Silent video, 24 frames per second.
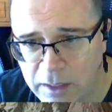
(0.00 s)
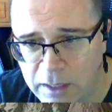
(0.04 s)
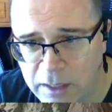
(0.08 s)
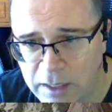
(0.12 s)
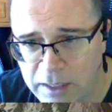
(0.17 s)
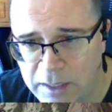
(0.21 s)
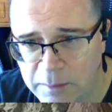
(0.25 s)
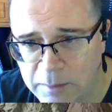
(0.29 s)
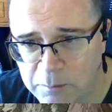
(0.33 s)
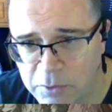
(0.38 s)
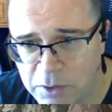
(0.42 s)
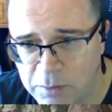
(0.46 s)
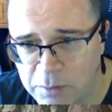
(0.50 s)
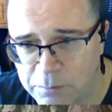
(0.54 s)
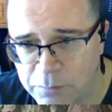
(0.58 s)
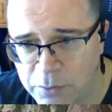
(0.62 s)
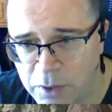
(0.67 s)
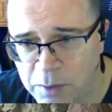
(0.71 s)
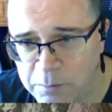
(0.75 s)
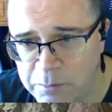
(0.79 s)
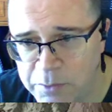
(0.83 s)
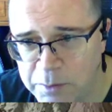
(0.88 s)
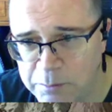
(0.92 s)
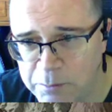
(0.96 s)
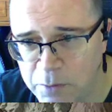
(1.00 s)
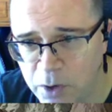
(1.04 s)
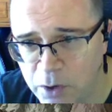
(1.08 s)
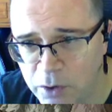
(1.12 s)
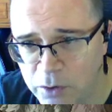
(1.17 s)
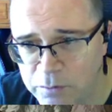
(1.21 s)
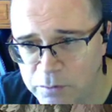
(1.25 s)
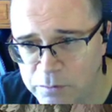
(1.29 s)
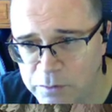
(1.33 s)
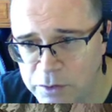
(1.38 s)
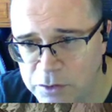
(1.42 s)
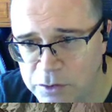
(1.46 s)
And I'm going to pop them
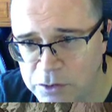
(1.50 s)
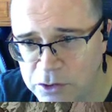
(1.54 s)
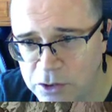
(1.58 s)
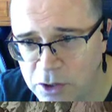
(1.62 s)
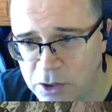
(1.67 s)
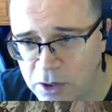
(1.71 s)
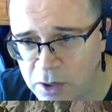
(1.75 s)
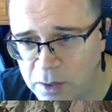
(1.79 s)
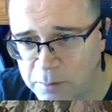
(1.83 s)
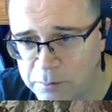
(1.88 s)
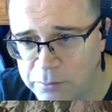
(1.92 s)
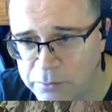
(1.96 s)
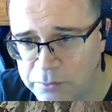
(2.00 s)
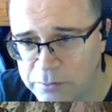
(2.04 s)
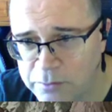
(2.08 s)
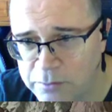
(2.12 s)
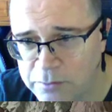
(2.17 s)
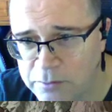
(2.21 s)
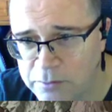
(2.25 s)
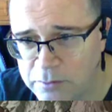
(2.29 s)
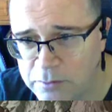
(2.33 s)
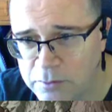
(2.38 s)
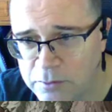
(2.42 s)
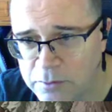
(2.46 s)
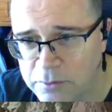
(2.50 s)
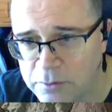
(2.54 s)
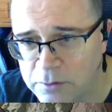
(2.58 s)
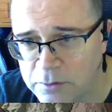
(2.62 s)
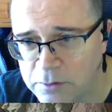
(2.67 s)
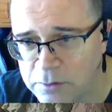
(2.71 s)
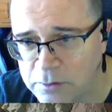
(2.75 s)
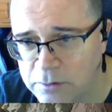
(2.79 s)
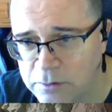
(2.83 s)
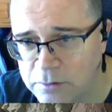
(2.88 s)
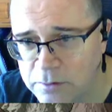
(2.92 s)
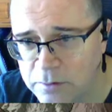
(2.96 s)
over the top
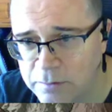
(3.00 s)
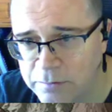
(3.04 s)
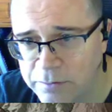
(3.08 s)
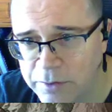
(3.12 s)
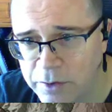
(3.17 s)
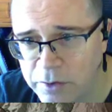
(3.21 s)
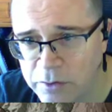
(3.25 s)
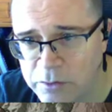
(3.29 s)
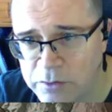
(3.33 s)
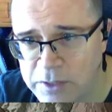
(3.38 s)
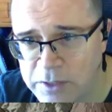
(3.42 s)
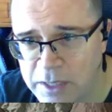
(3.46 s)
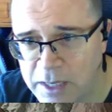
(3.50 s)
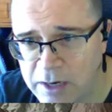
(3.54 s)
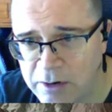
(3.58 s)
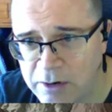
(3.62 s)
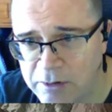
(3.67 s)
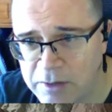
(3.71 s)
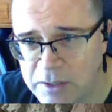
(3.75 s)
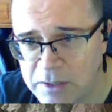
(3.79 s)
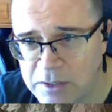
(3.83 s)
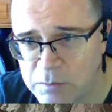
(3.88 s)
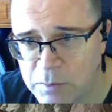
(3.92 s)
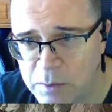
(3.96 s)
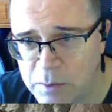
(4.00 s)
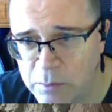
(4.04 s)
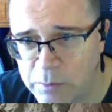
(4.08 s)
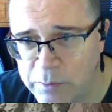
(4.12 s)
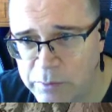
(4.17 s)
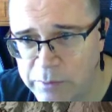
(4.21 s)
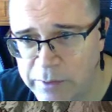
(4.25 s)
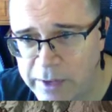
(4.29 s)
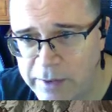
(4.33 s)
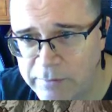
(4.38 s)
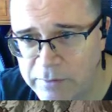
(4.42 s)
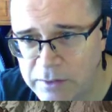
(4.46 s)
of those areas where we
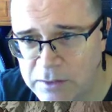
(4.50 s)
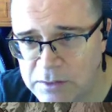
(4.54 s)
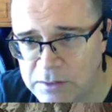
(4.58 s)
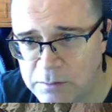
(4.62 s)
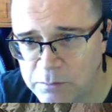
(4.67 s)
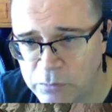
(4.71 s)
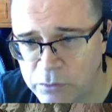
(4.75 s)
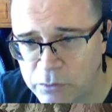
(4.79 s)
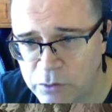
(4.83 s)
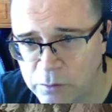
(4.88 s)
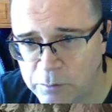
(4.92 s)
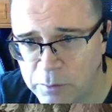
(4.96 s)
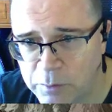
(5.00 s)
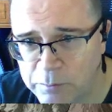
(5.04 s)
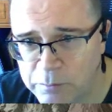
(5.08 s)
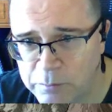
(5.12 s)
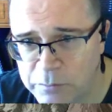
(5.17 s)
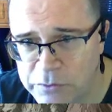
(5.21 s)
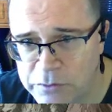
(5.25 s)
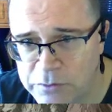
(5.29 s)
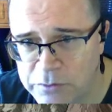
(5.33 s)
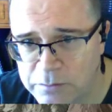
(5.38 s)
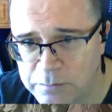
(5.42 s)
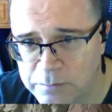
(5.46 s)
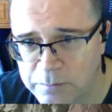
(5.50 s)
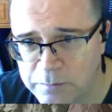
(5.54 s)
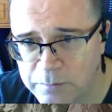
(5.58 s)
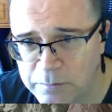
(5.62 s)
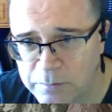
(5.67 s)
were having some problems.